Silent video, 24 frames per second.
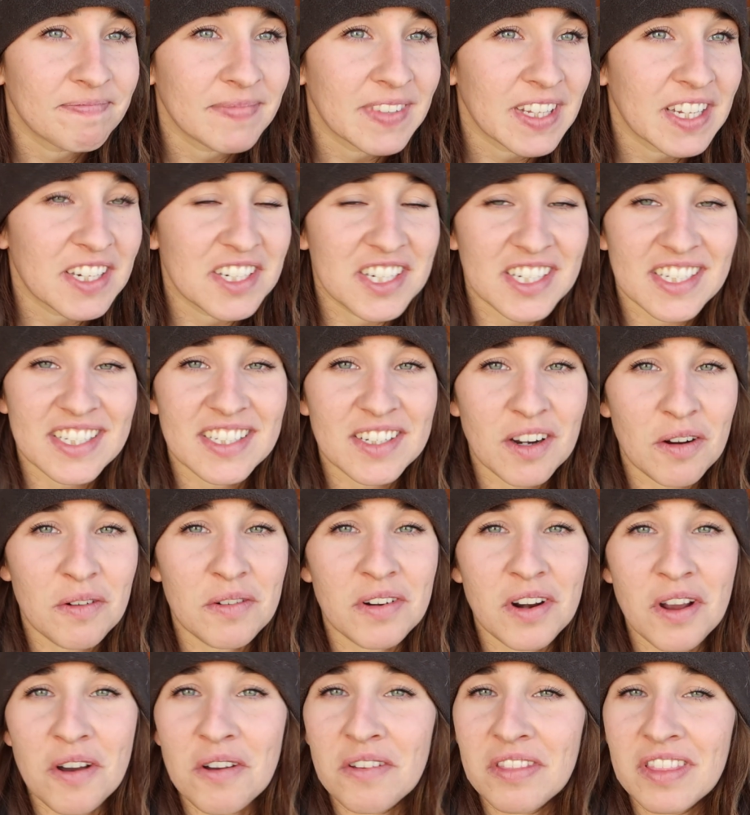you just
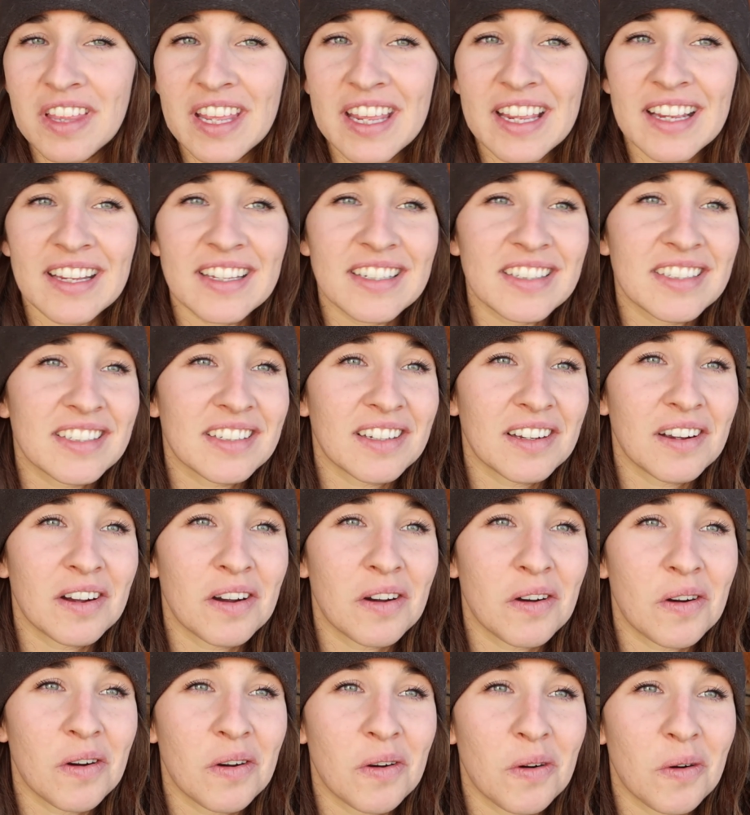don't know things,
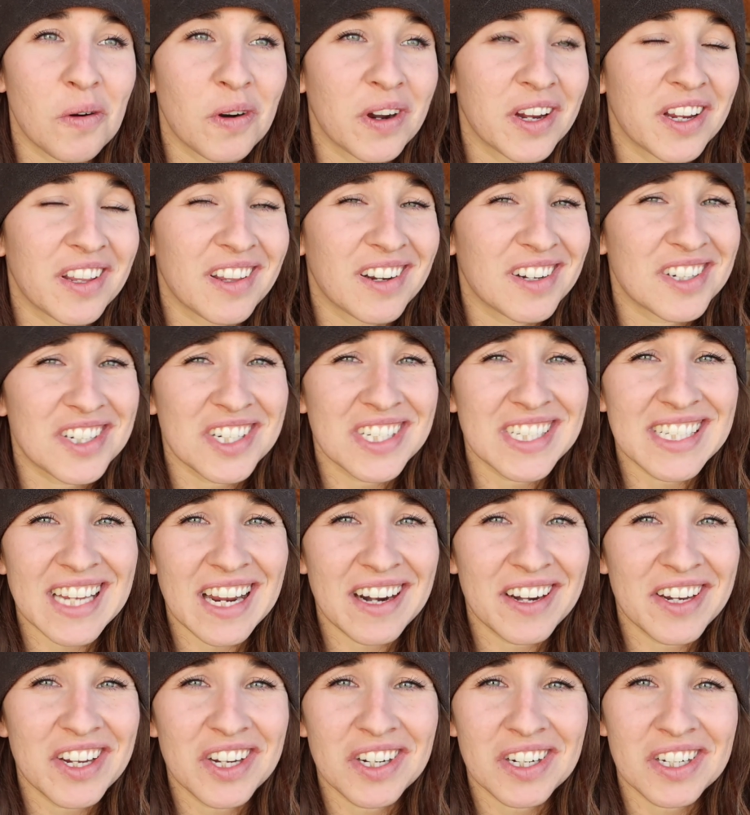or you're just
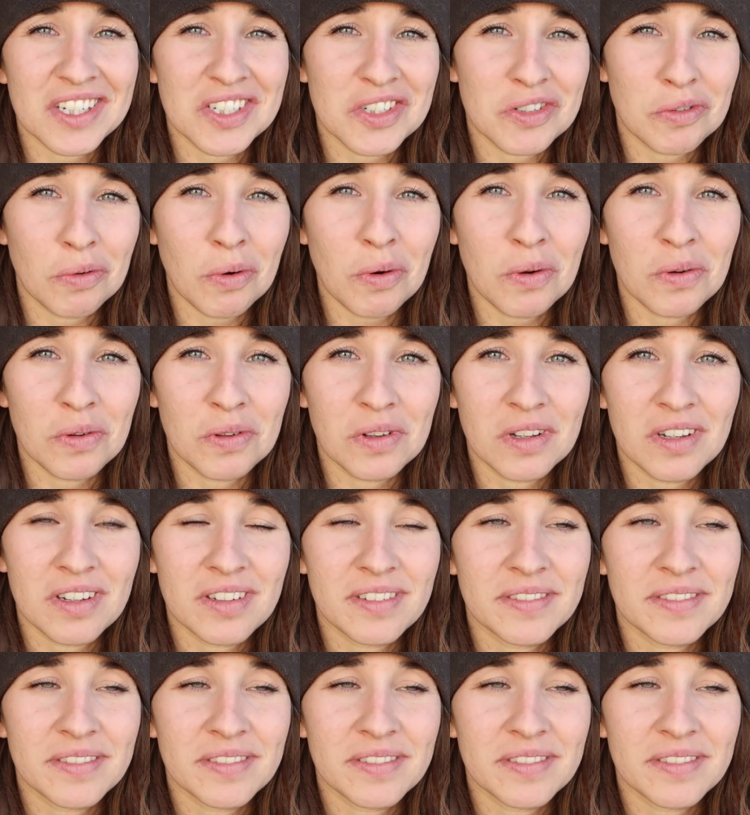out of your control.